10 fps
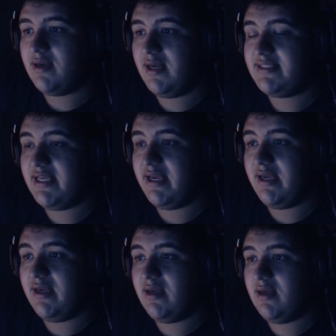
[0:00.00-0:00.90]
I'd
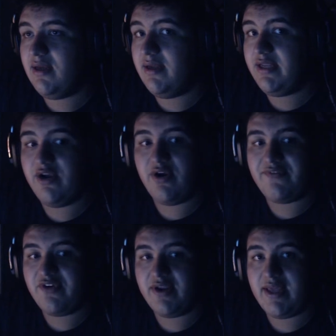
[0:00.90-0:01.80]
say a year
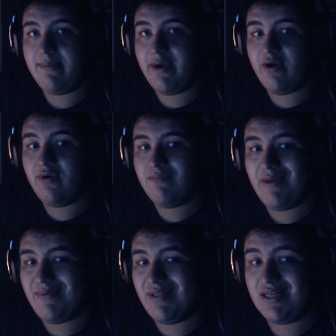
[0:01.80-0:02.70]
after it came out,
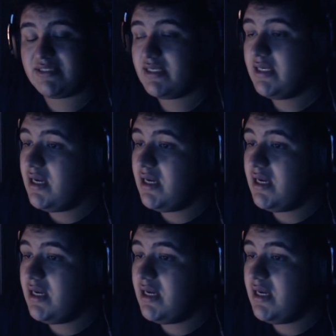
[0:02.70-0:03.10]
maybe less.